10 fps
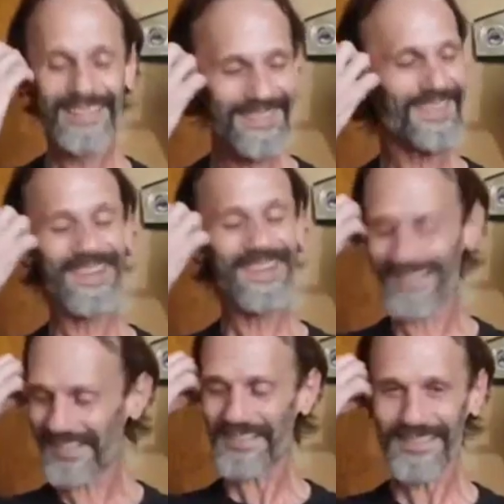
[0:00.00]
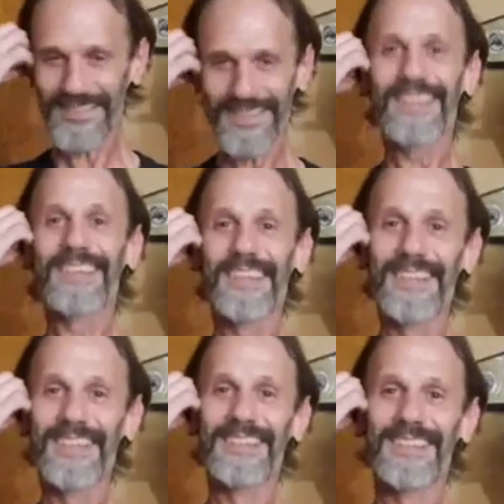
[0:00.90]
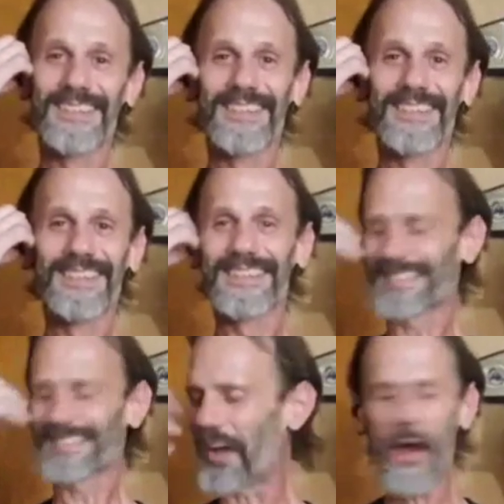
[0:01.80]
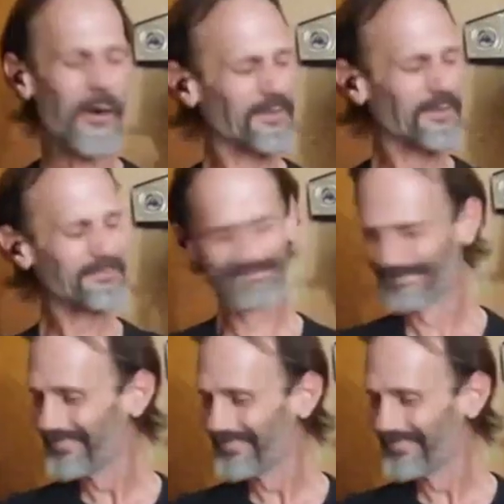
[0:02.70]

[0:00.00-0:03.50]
you for squeezing me in tonight. I happened to saw